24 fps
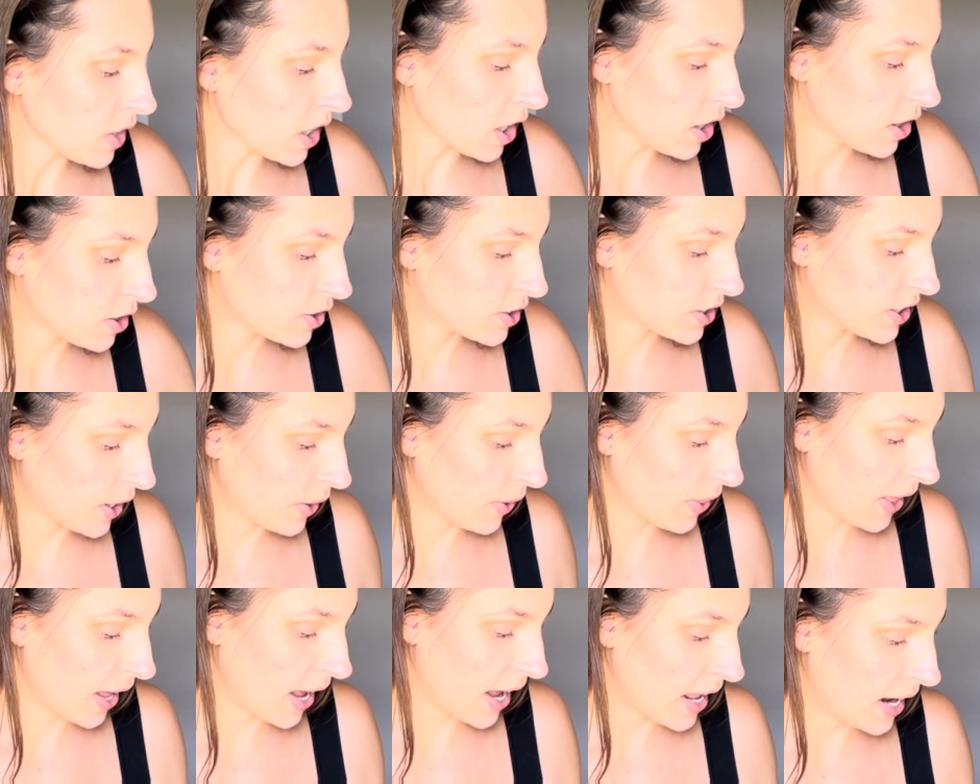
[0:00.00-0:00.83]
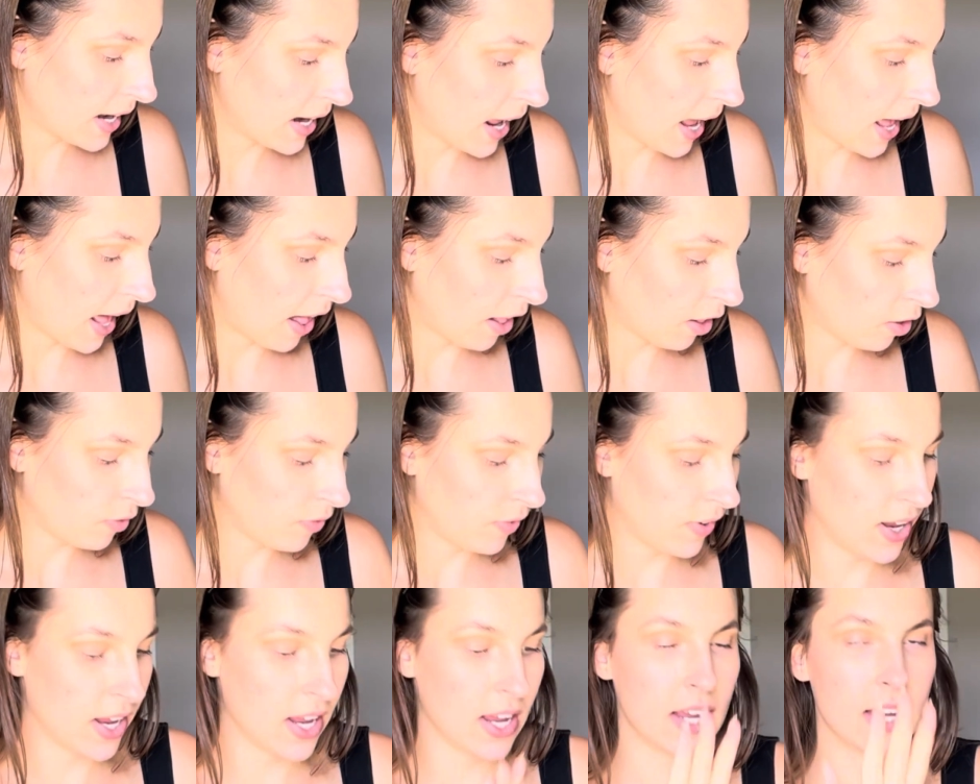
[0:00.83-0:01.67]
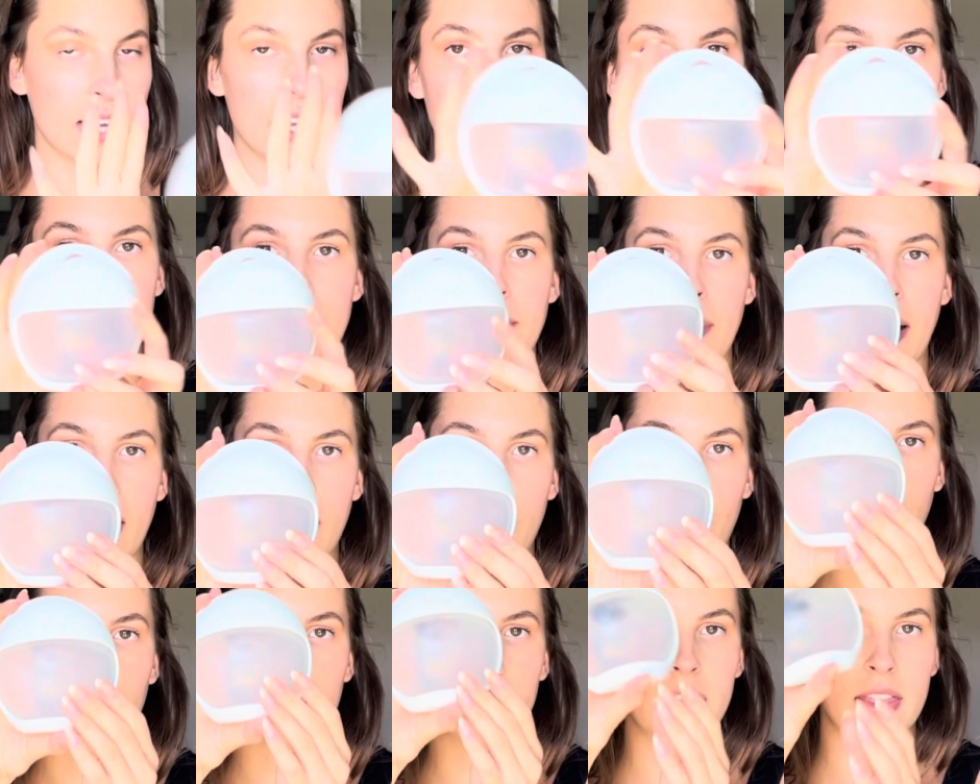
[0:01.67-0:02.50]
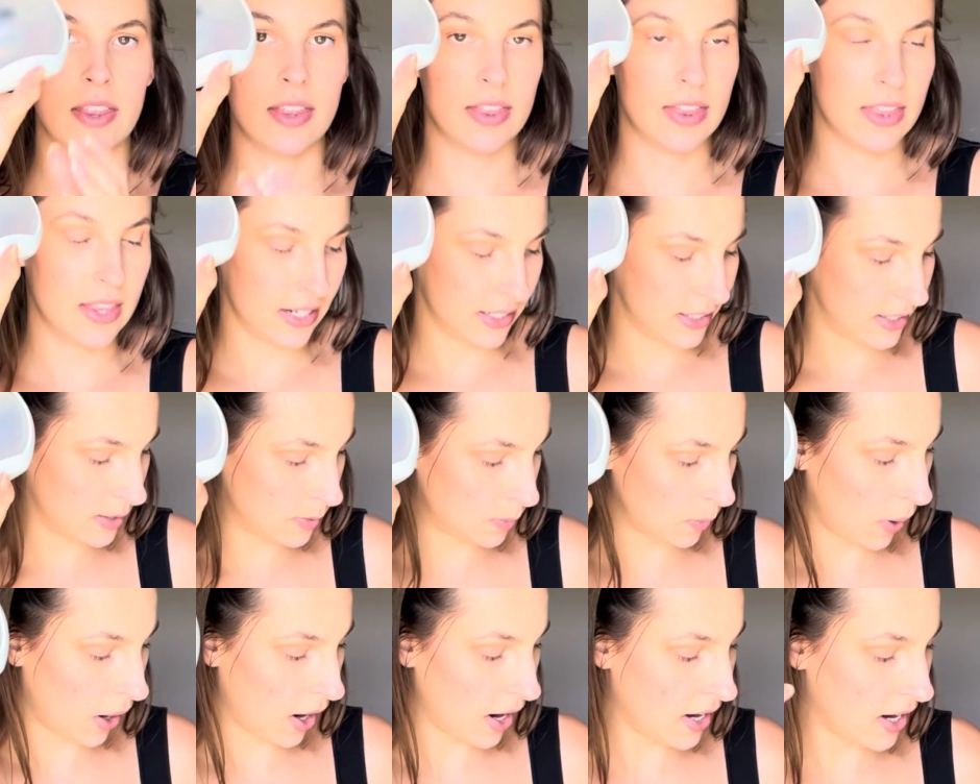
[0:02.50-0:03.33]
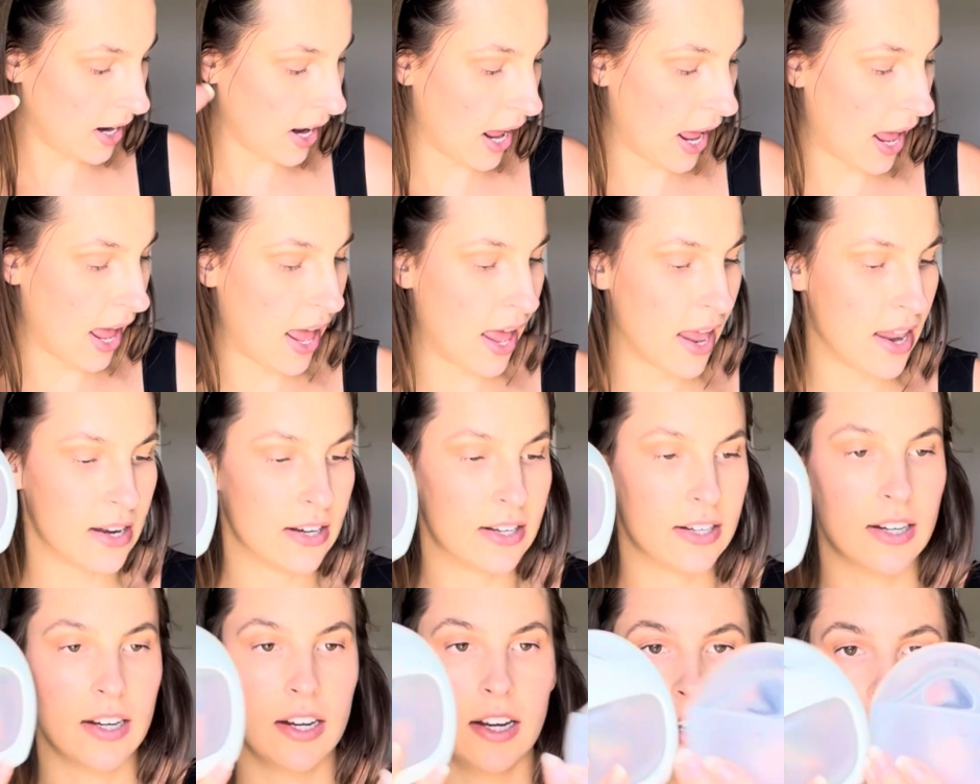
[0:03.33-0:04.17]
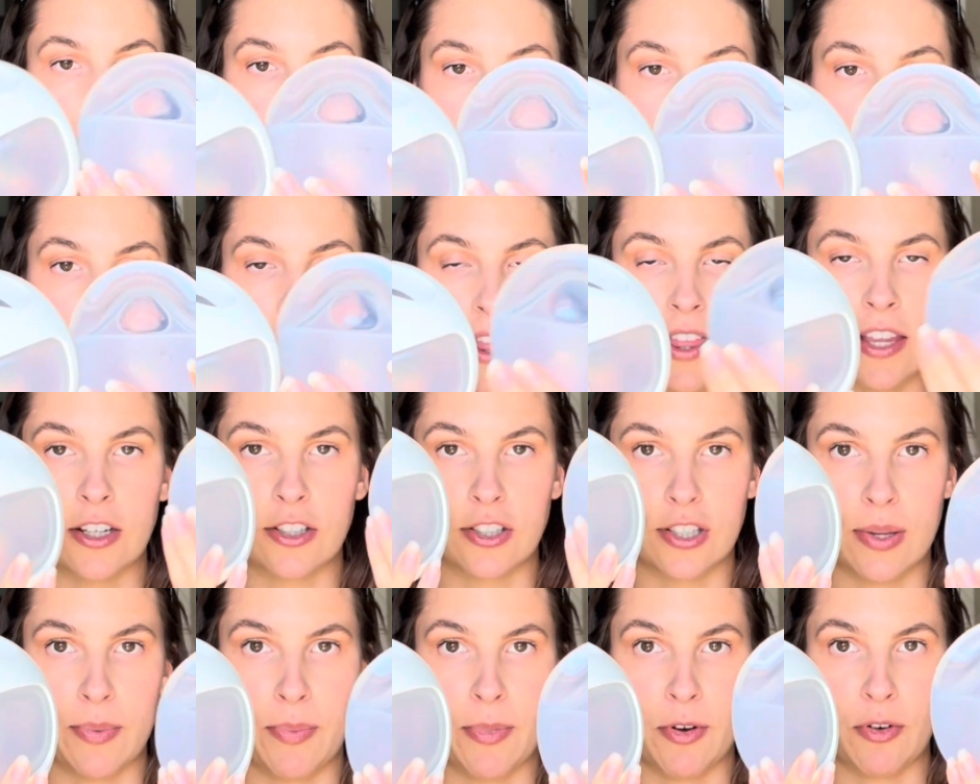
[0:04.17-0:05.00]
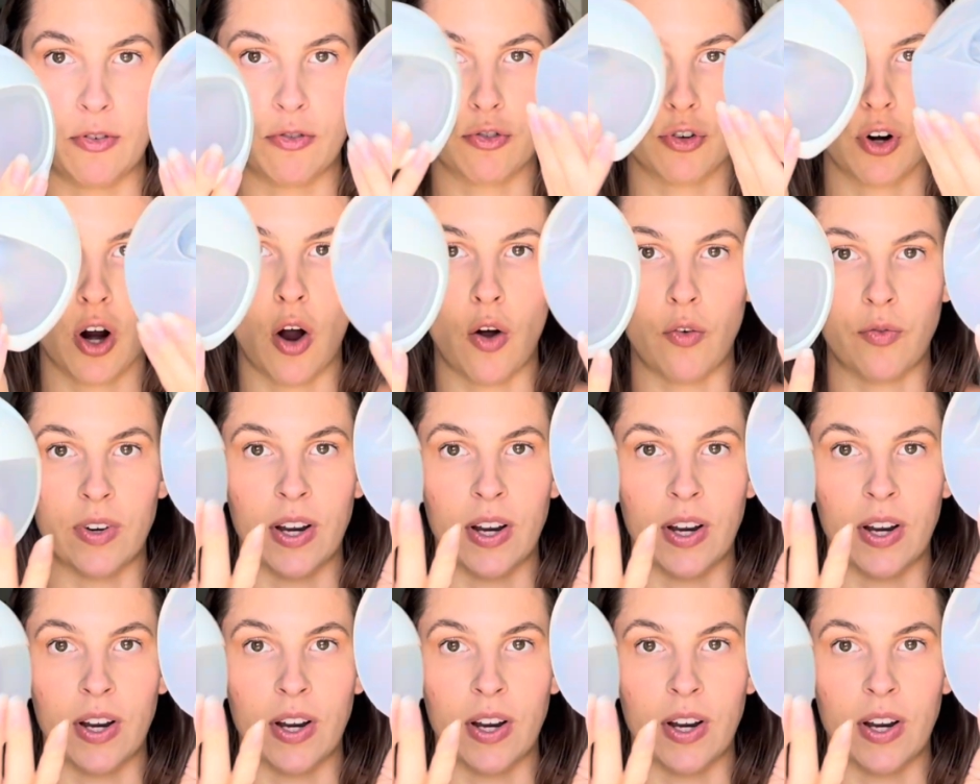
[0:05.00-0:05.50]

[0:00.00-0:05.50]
So then Elvie came out with this one, and then there's the Boon Trove.